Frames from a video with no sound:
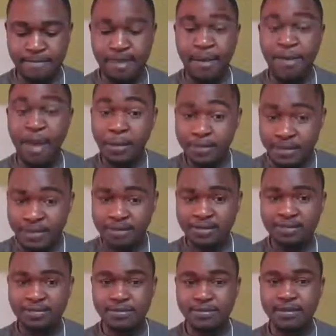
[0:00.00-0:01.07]
maps,
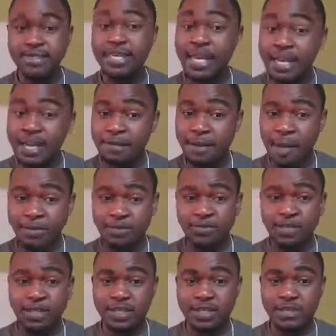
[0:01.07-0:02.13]
daily maps for
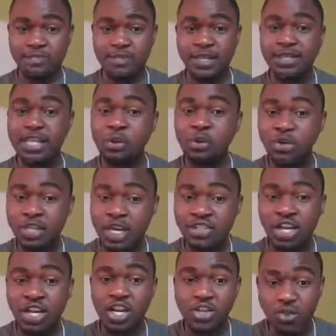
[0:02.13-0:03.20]
the team that they could
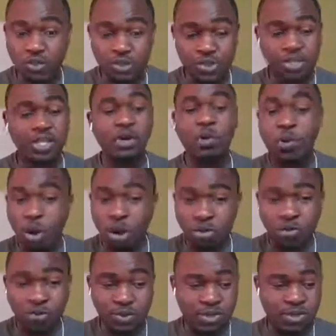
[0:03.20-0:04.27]
actually use. They go
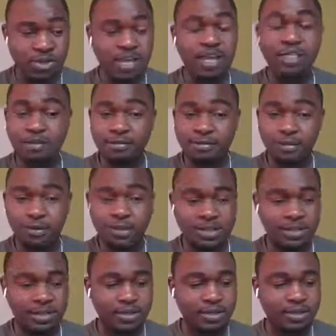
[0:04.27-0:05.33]
out in the field,
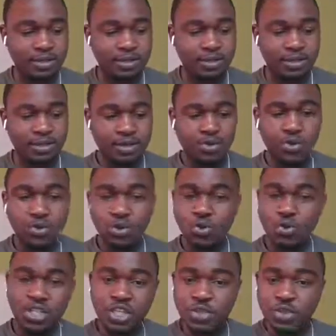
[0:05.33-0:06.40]
which
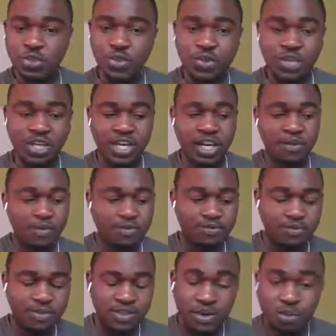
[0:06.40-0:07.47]
would just show the number
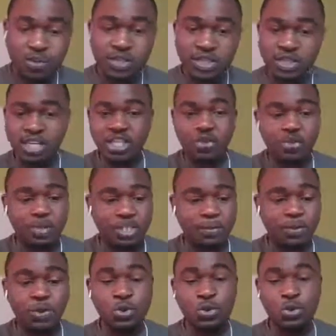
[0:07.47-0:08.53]
of the routes that they were
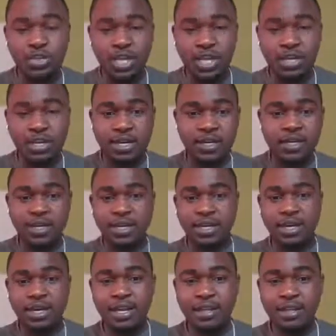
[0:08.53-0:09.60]
supposed to take
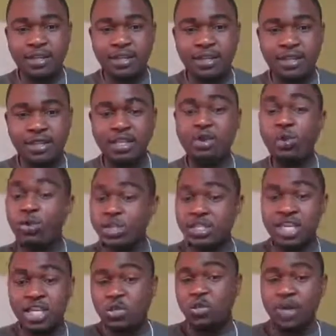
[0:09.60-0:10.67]
and the road
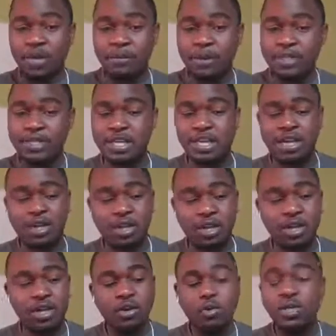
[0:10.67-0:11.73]
network, basically,
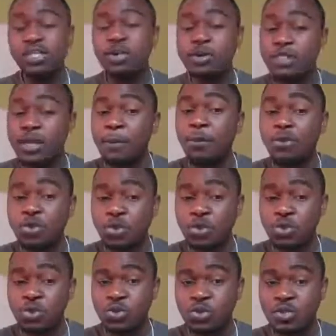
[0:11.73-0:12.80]
which they were supposed to
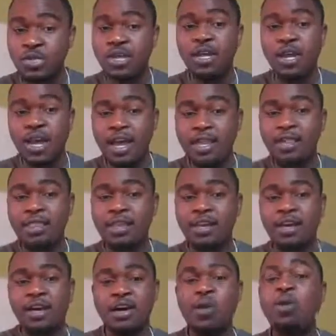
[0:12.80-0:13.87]
use, and
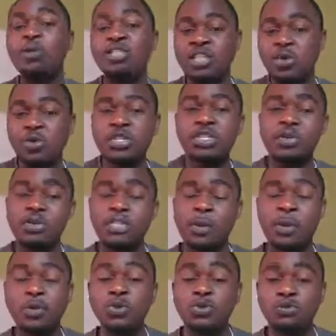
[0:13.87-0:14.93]
the order which they were
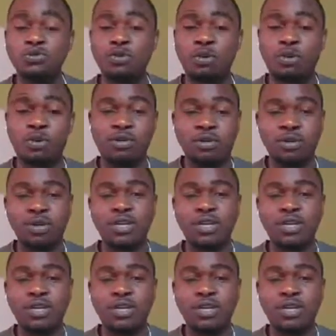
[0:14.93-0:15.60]
supposed to follow.